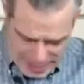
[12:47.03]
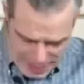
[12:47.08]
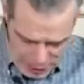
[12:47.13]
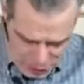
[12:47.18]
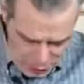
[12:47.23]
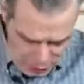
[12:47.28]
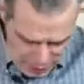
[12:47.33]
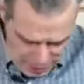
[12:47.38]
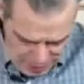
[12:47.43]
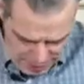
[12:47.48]

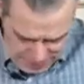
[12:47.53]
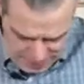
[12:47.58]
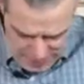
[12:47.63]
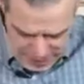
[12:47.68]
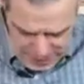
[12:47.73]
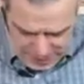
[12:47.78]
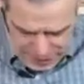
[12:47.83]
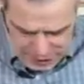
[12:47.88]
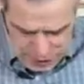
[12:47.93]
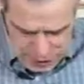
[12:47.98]
and you have
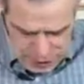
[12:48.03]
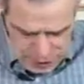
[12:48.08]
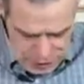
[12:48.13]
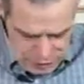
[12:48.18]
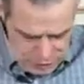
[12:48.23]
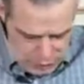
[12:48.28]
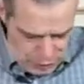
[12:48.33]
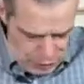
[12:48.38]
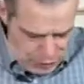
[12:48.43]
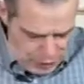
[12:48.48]
that leash.
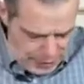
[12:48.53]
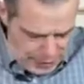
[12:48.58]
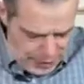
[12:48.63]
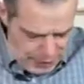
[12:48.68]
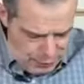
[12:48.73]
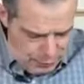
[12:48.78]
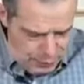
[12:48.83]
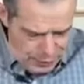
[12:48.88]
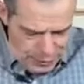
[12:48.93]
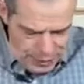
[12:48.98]
And of course, I
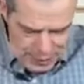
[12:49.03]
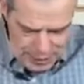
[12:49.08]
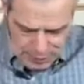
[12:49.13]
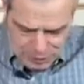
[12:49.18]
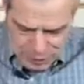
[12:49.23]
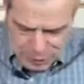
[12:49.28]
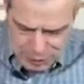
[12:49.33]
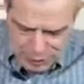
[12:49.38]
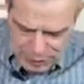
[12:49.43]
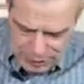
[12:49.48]
can't really
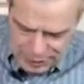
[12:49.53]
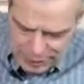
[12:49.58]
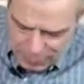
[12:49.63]
demonstrate